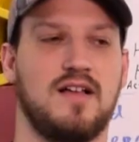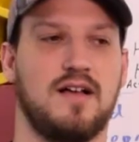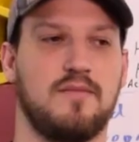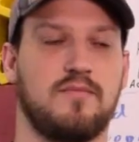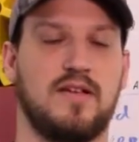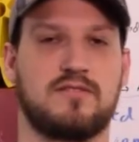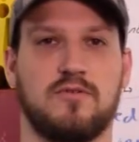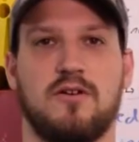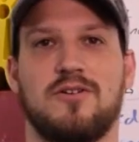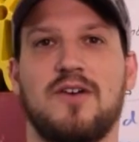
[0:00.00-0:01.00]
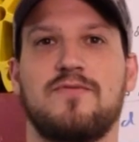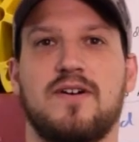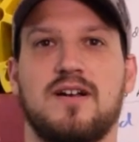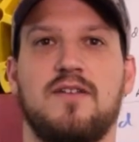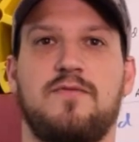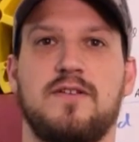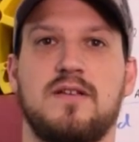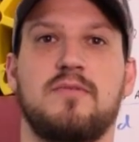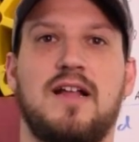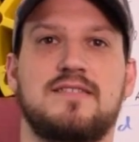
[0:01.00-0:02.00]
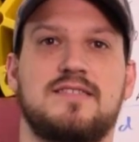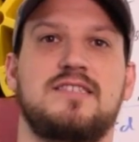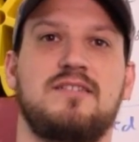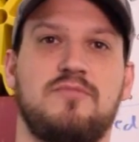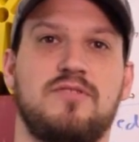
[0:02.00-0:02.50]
Um, it's we're going off of our gut feeling, but as a team,